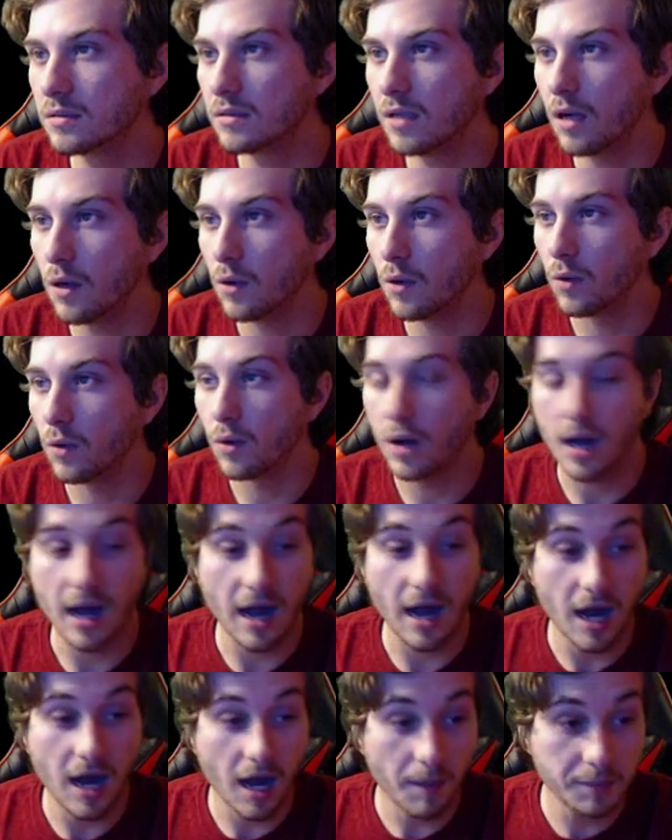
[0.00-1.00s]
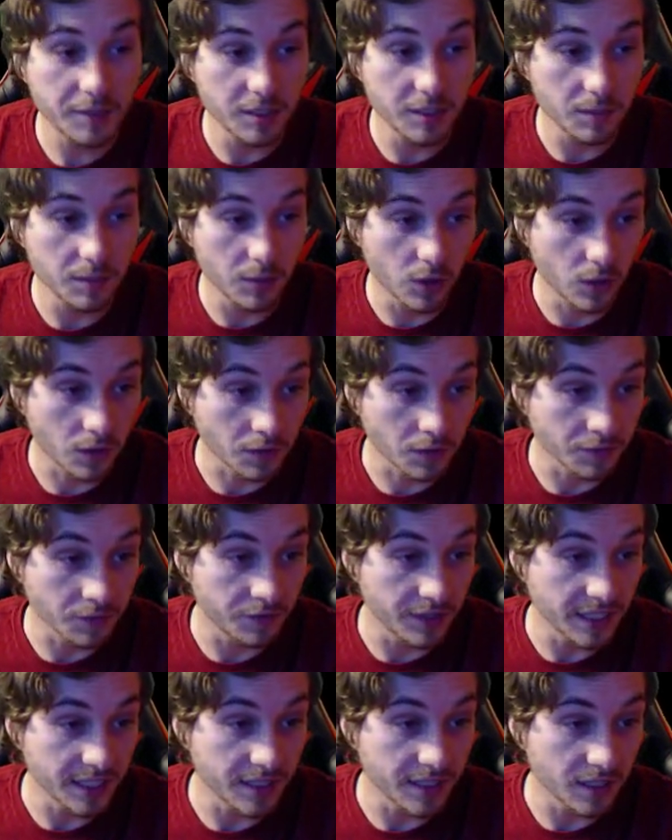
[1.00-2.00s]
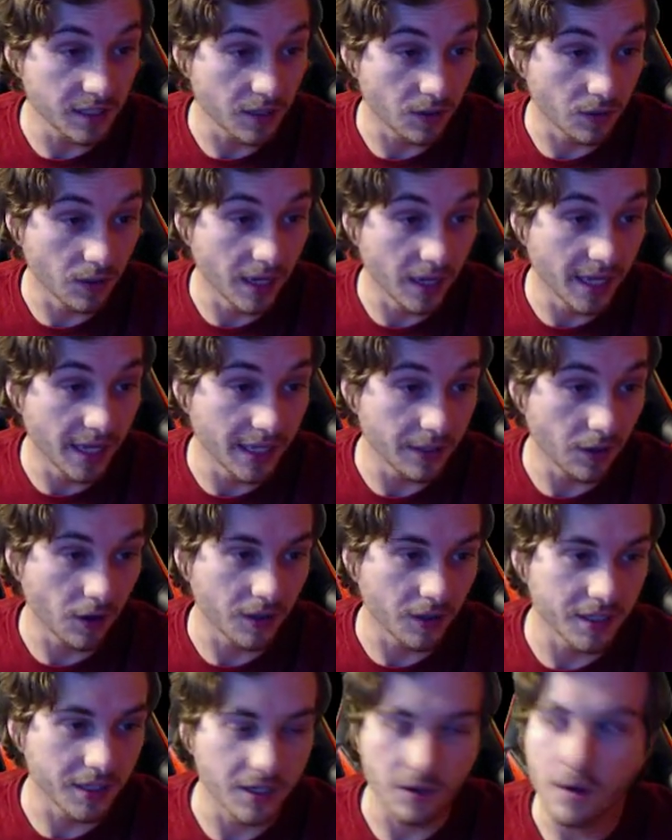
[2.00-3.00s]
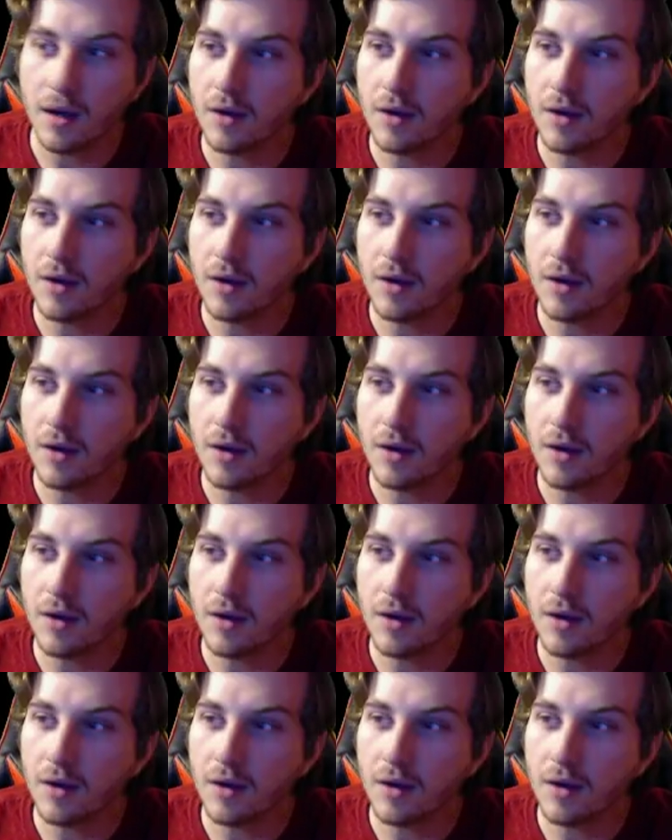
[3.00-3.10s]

oh, optimal video and audio.